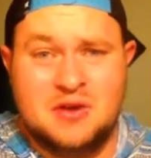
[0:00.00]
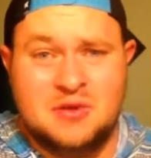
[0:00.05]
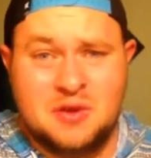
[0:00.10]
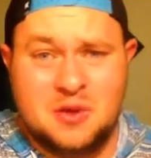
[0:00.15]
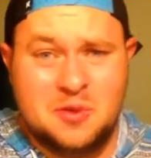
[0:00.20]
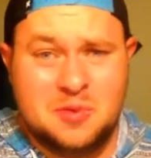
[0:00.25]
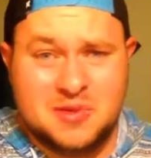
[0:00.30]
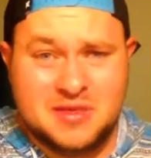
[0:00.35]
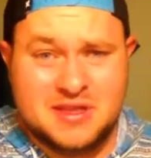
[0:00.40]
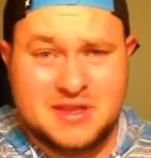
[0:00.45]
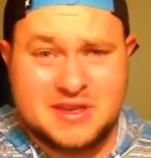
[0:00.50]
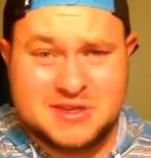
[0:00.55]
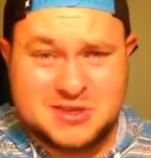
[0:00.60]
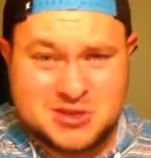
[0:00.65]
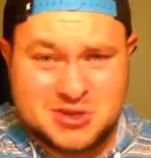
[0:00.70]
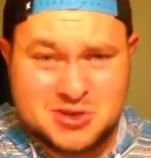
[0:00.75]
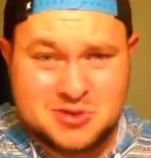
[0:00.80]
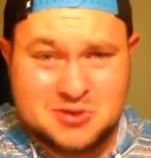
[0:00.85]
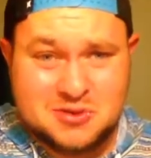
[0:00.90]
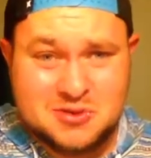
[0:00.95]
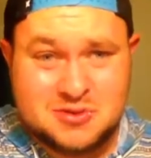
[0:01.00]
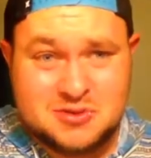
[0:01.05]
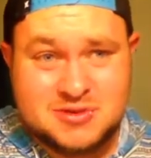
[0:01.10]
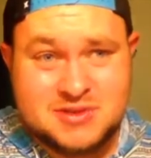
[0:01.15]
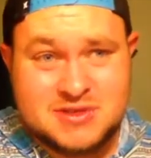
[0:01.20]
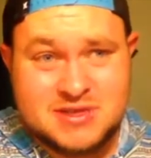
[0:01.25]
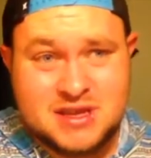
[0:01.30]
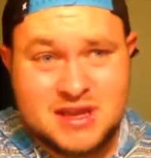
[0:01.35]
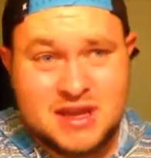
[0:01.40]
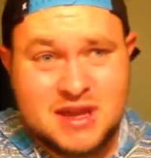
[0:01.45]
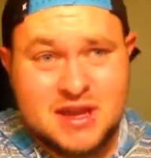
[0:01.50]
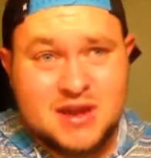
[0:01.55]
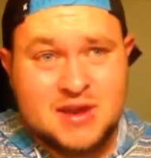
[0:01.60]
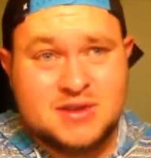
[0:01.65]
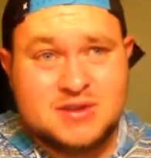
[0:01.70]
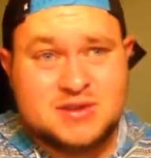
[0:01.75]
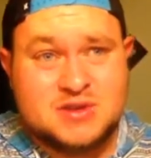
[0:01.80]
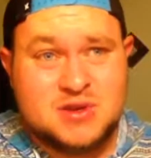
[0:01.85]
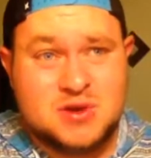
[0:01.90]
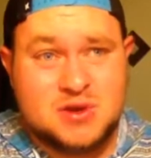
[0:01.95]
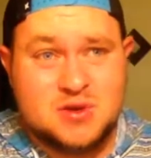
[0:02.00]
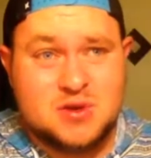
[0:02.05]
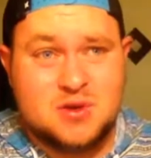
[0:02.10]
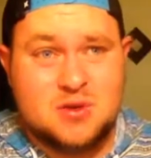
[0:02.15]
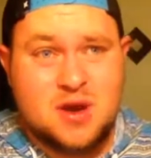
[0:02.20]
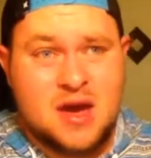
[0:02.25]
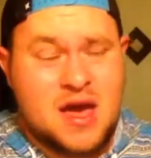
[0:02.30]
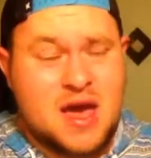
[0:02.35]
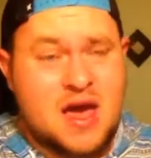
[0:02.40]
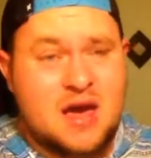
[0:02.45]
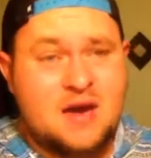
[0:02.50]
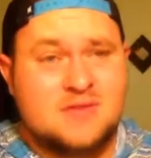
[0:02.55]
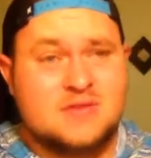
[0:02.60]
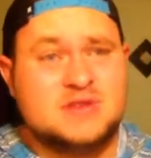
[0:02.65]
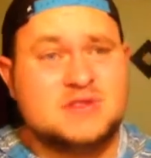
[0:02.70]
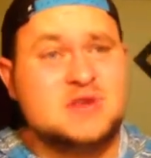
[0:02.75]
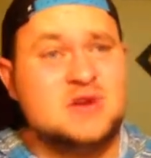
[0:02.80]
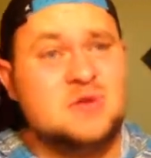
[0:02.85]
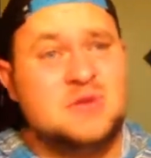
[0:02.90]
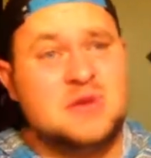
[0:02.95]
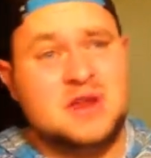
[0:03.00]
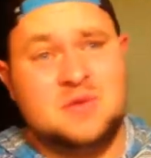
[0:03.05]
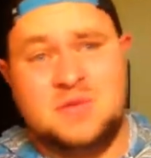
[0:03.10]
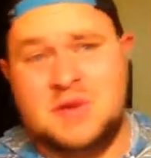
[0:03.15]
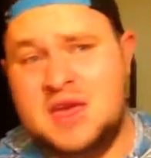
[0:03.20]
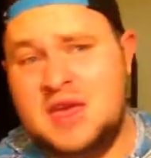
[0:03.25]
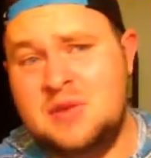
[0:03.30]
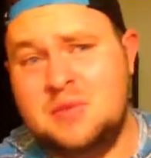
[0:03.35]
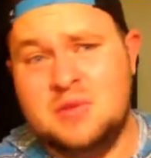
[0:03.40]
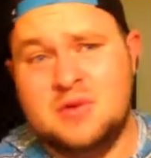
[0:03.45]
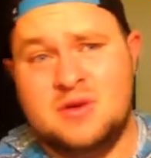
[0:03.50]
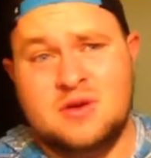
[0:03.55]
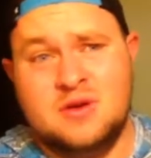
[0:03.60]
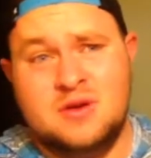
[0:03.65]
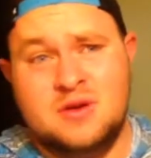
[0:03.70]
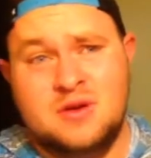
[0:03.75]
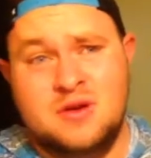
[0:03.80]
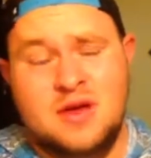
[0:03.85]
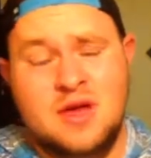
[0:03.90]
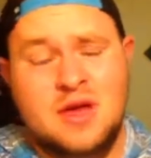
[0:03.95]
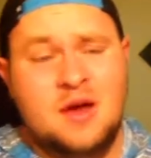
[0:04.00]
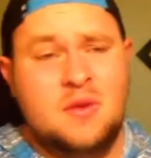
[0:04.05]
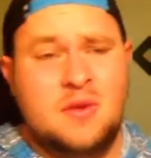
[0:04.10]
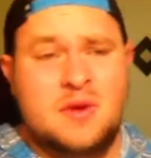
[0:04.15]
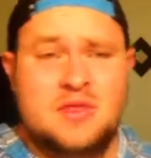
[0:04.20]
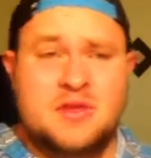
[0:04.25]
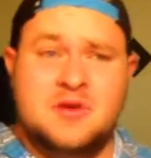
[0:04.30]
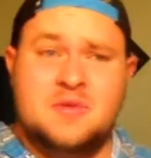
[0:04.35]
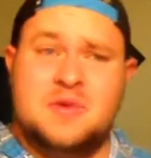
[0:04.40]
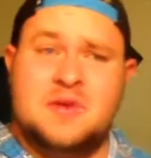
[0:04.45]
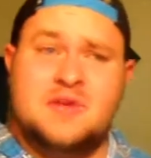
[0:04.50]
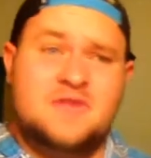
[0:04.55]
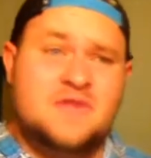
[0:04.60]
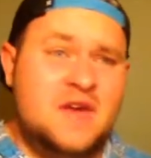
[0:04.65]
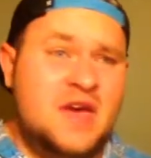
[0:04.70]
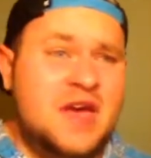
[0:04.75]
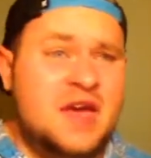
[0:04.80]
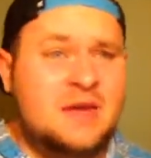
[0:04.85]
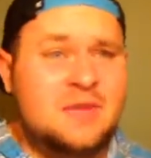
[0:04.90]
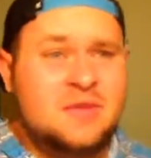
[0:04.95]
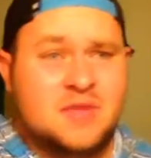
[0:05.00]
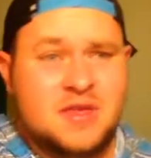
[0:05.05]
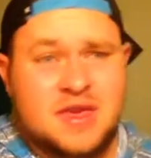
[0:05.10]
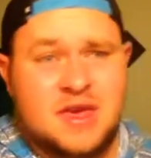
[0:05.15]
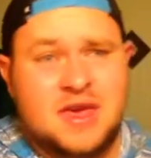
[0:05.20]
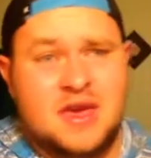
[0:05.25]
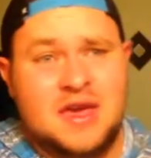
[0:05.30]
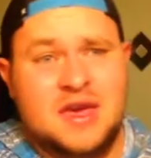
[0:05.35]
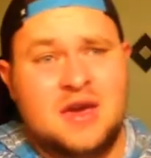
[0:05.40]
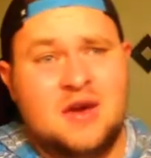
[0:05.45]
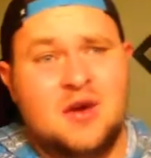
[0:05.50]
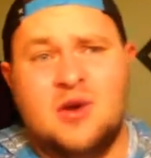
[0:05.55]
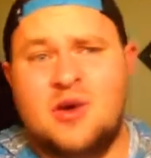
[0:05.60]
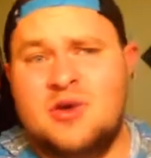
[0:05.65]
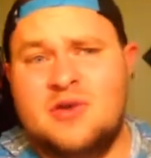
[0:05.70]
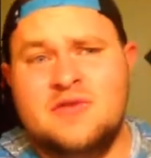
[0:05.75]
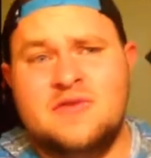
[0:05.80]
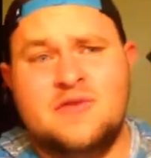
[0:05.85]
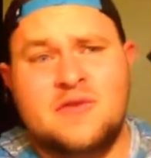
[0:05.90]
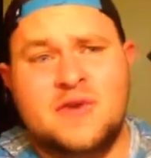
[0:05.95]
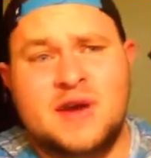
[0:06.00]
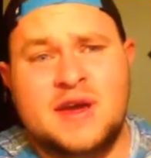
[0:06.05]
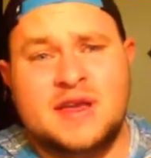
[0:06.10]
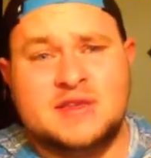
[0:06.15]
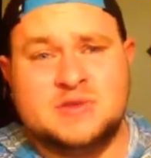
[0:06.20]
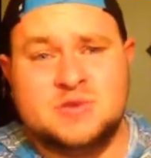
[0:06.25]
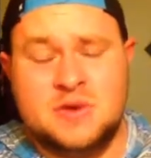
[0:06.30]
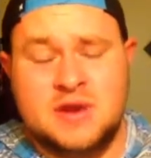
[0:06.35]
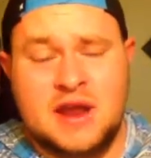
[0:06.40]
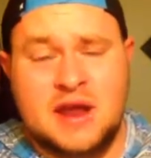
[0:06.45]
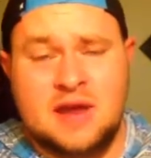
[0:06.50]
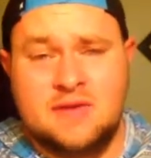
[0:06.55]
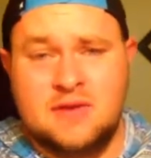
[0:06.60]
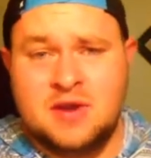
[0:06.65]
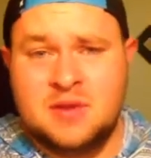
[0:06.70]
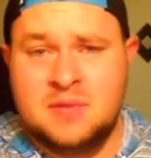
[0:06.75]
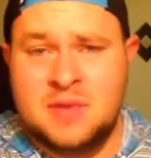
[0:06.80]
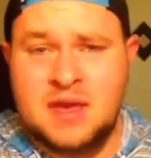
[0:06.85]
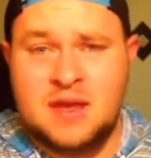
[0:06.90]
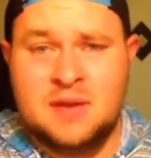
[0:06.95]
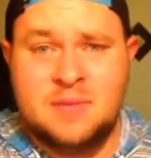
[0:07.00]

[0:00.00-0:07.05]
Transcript: openly choose to have so many people, whether it be family, old friends, whatever it may